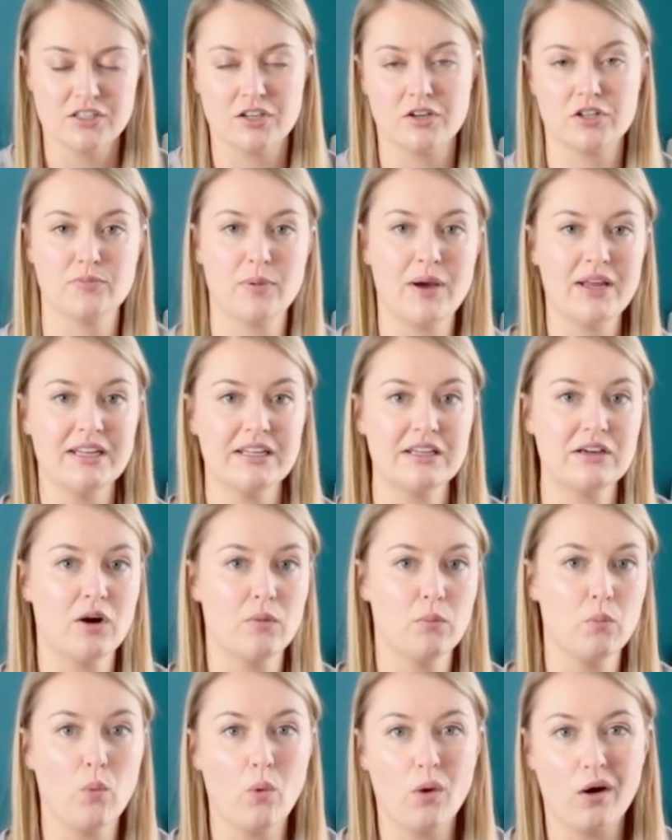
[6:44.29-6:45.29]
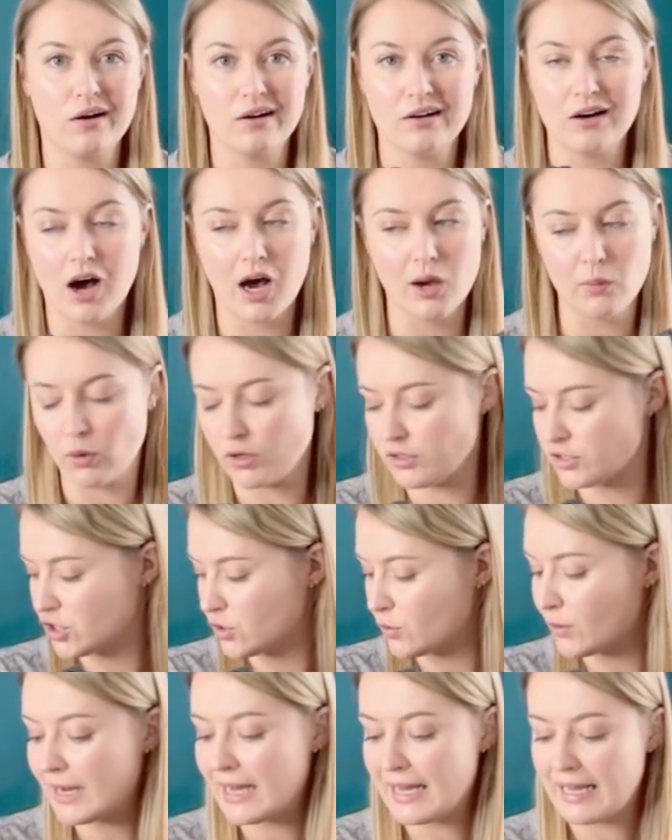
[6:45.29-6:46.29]
So depending on what I want
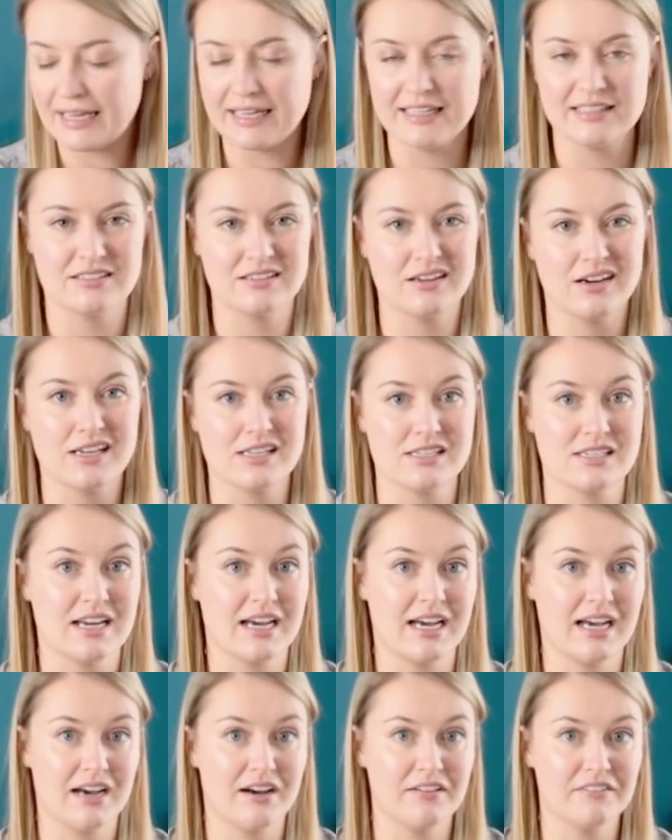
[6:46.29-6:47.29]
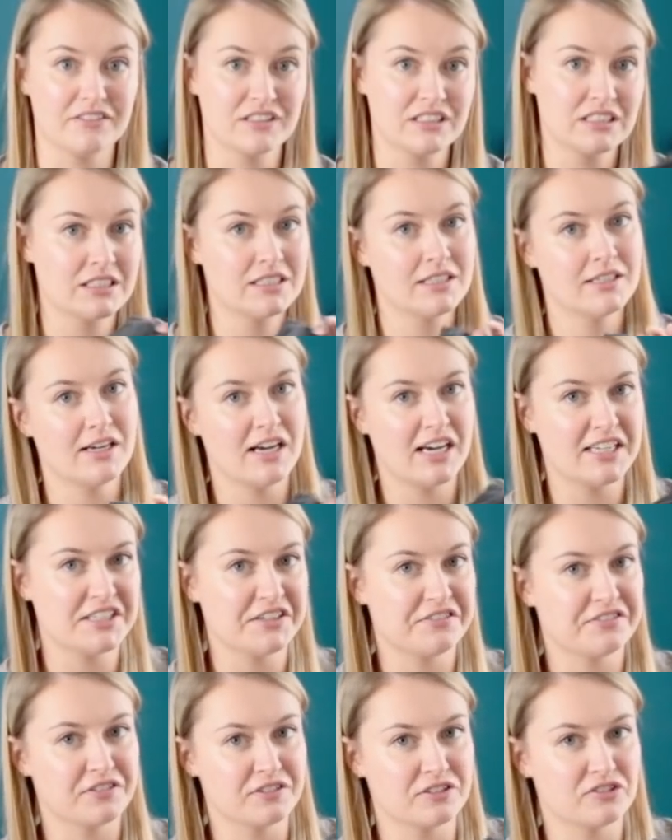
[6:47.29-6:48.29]
to wear, it's nice to have a
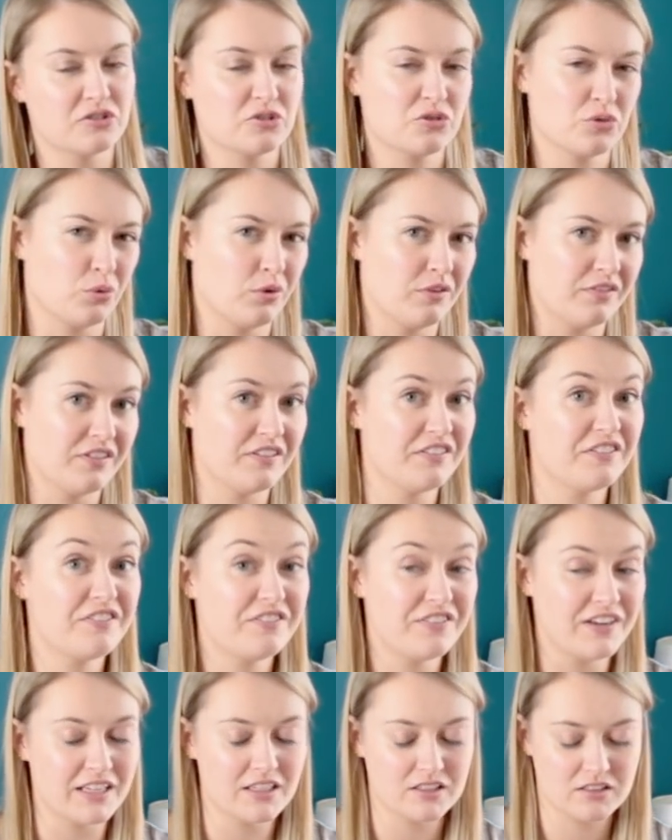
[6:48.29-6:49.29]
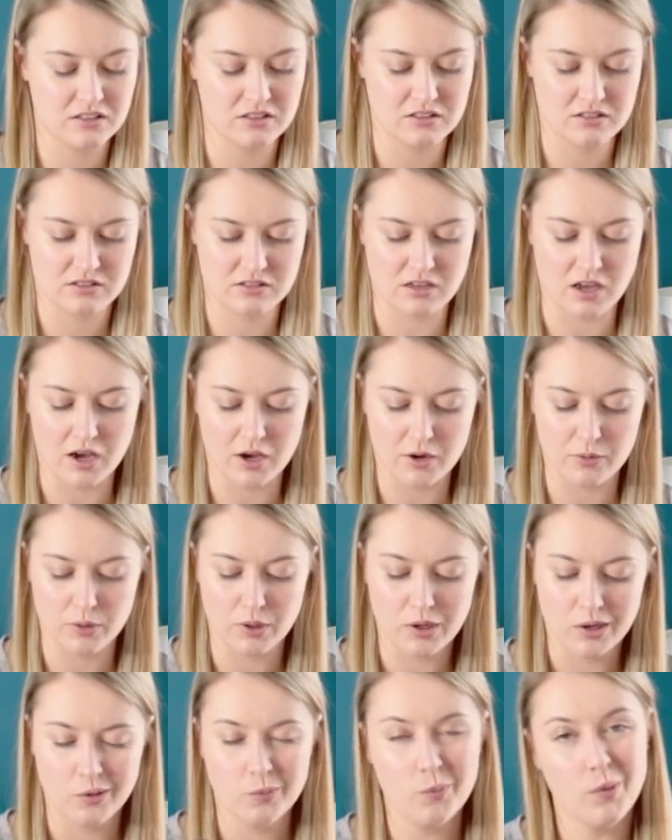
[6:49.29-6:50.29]
different sort of fit.
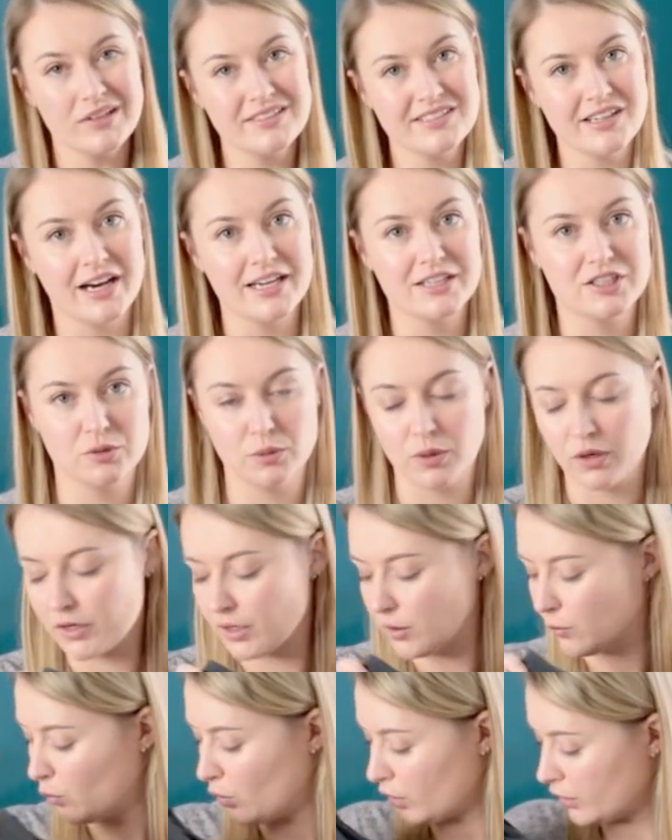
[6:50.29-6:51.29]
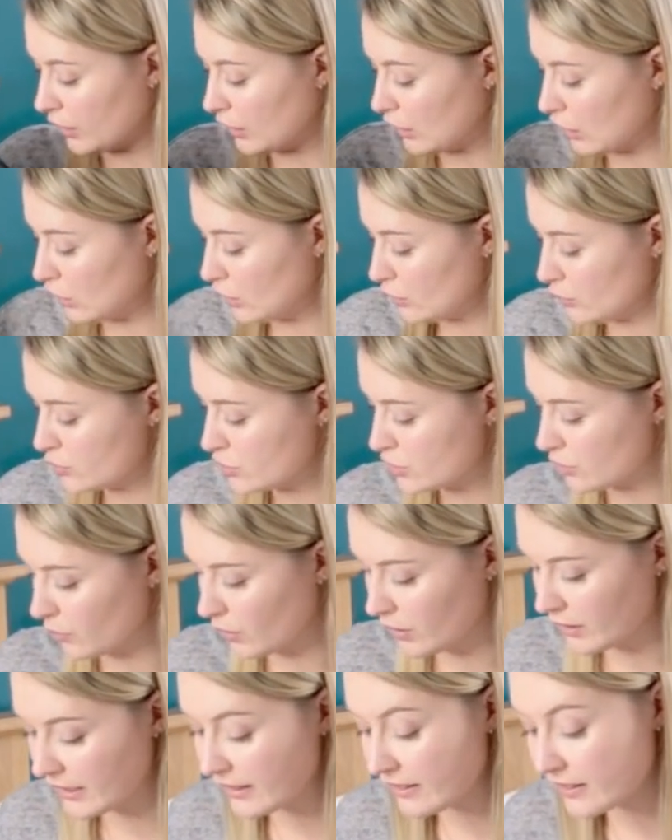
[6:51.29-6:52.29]
So one tighter one and one looser
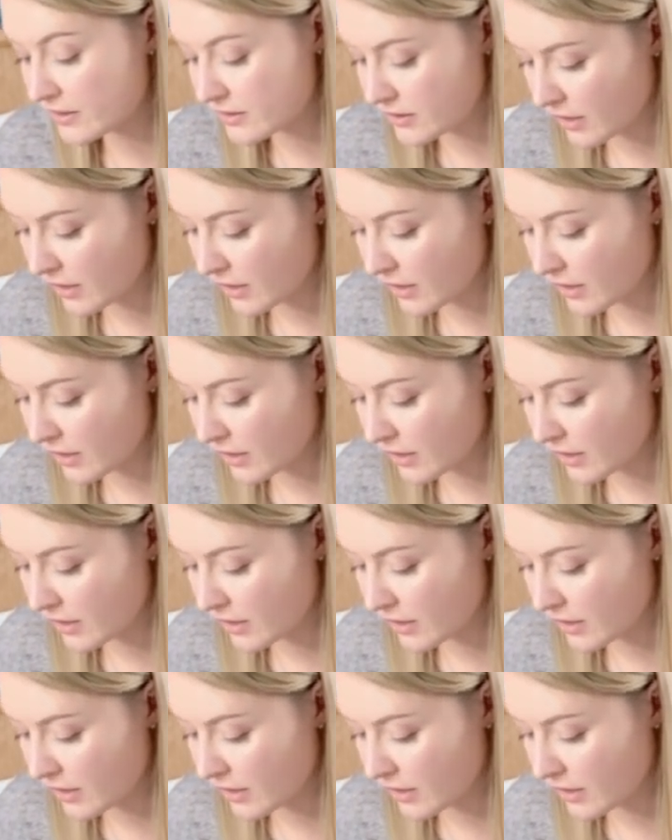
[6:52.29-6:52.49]
one in the